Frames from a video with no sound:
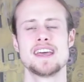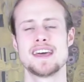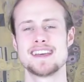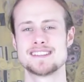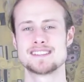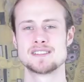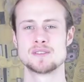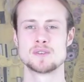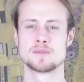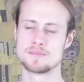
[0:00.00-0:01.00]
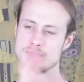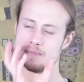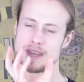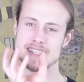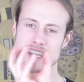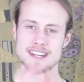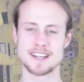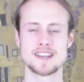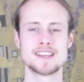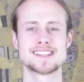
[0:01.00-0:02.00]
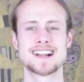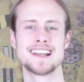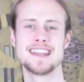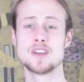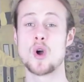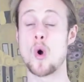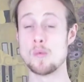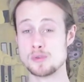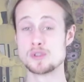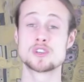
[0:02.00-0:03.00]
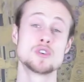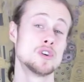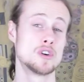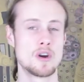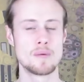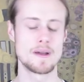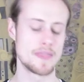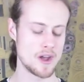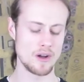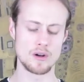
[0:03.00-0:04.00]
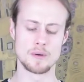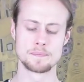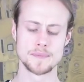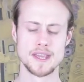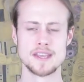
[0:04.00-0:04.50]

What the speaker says: and you're maintaining a nice clean embouchure around that hole.